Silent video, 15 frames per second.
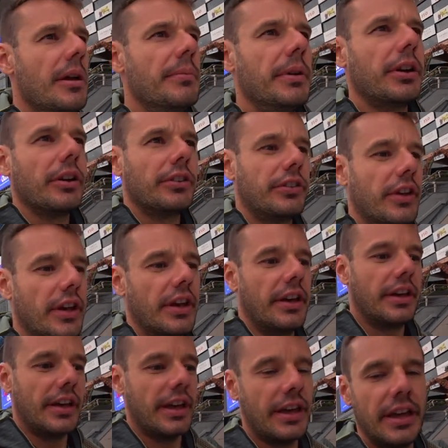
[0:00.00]
because
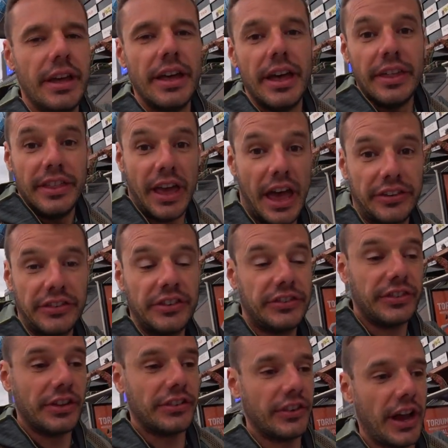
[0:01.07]
the
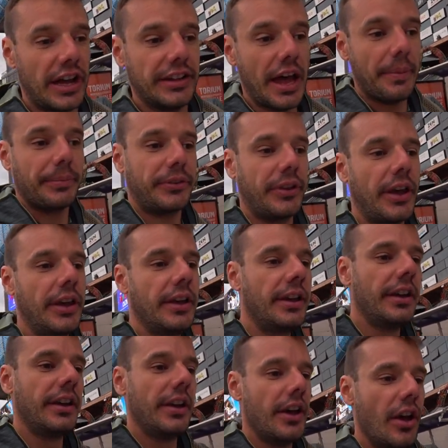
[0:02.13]
assistance adapts
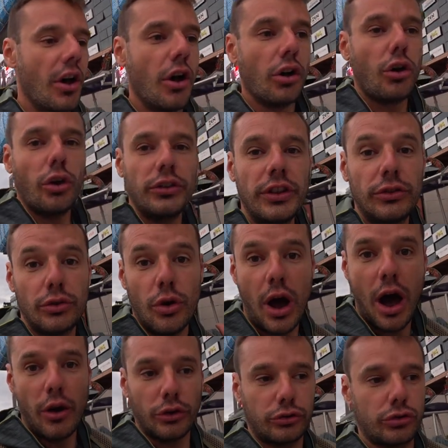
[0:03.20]
according to
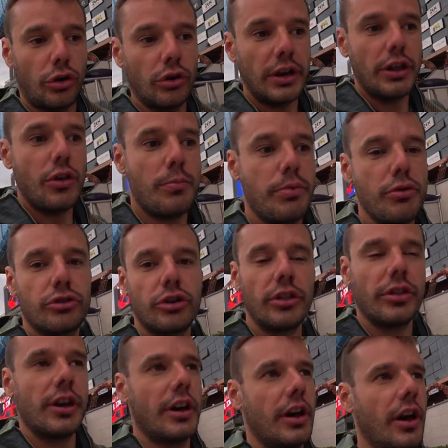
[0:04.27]
how strongly you push on
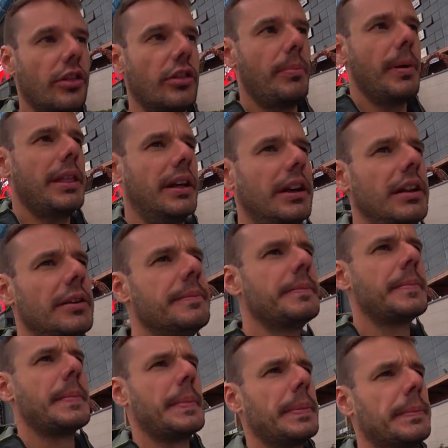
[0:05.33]
the pedal.
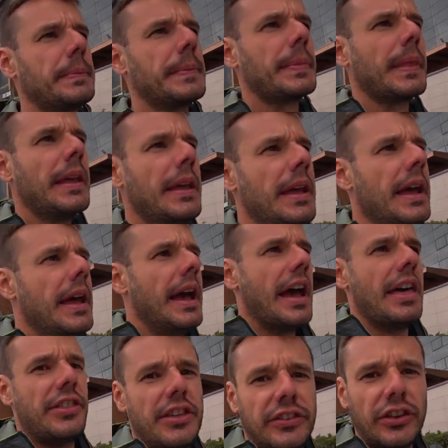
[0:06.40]

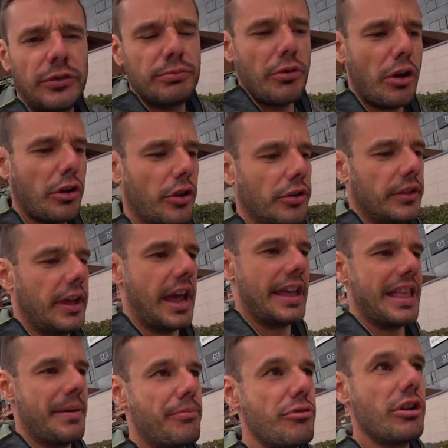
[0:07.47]
And this is broken, and
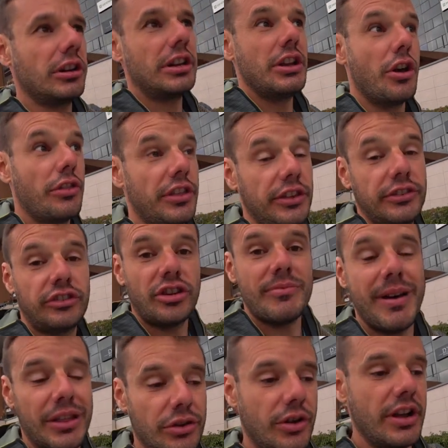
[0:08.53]
apparently on this
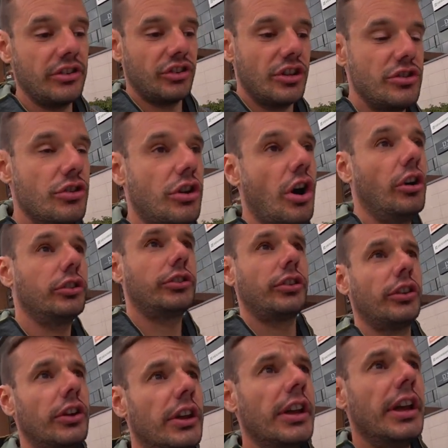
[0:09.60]
Shimano engine you can't
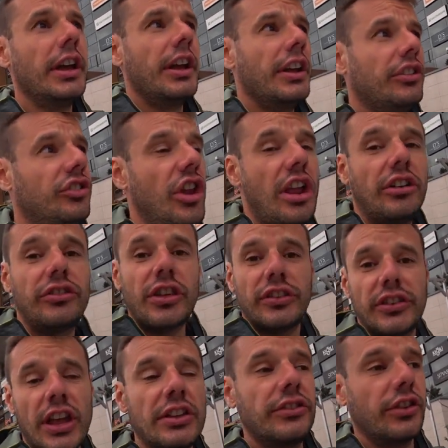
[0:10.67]
change the
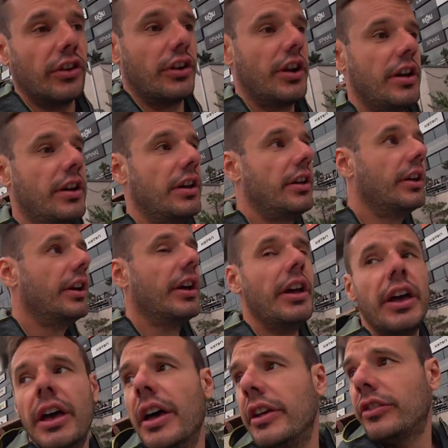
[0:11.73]
sensor.
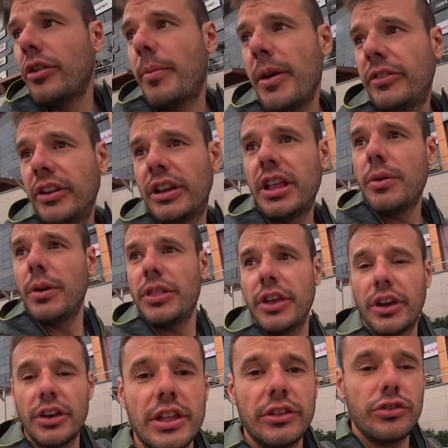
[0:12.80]
So basically what they're
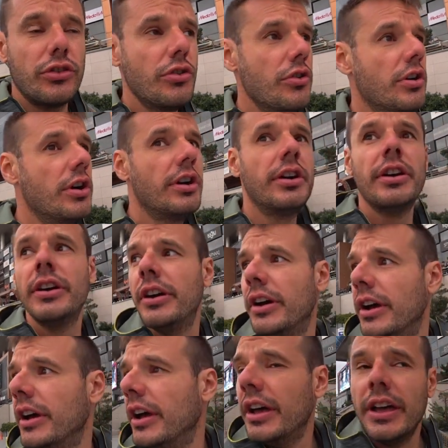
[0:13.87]
do
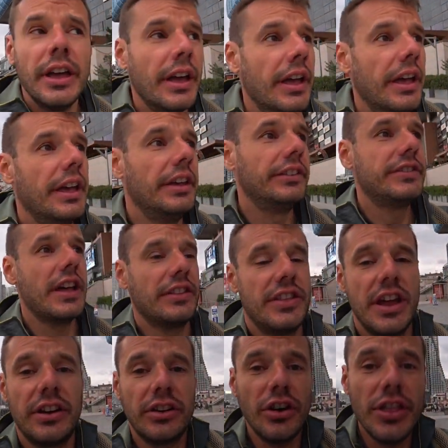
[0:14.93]
is that
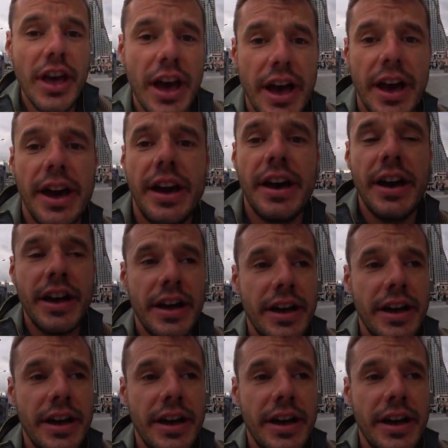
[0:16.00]
they are gonna